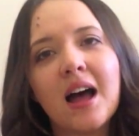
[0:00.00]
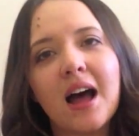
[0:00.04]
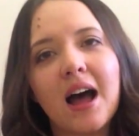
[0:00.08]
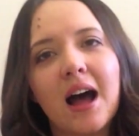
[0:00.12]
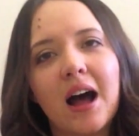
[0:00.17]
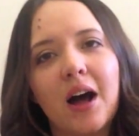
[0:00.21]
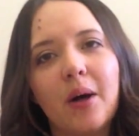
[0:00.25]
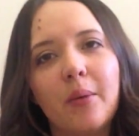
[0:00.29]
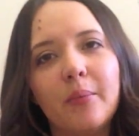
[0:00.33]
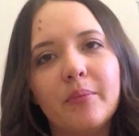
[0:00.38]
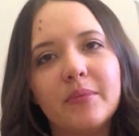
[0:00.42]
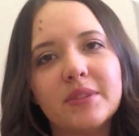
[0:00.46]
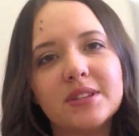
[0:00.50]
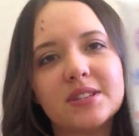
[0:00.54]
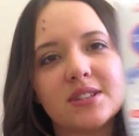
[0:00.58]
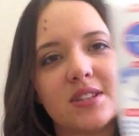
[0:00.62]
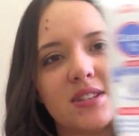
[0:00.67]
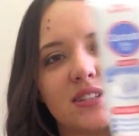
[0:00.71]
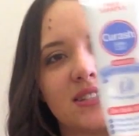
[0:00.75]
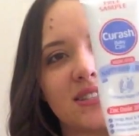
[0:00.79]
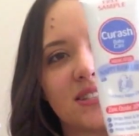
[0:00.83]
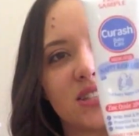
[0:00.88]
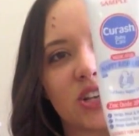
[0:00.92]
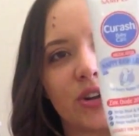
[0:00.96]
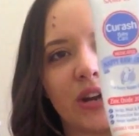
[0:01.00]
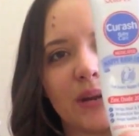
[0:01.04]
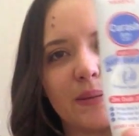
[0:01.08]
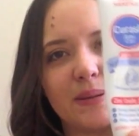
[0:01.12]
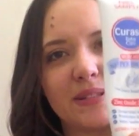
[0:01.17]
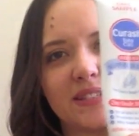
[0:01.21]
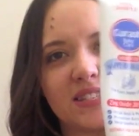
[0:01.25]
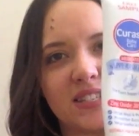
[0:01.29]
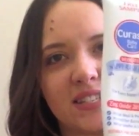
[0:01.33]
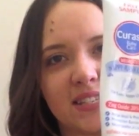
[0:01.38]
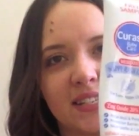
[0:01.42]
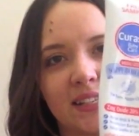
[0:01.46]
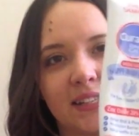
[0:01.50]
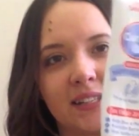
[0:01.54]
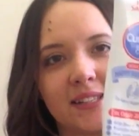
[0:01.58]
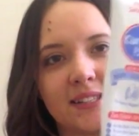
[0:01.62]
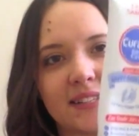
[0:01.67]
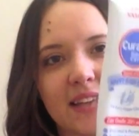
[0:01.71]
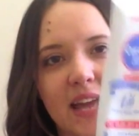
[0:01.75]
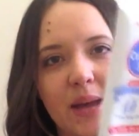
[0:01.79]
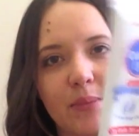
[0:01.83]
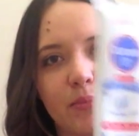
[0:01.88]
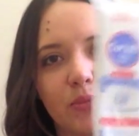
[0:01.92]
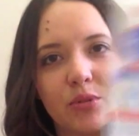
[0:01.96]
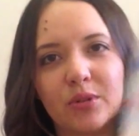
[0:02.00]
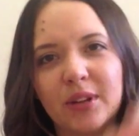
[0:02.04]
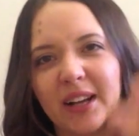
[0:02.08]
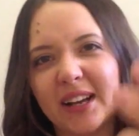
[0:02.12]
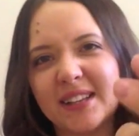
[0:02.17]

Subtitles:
So this is the cream. This is just a little sample.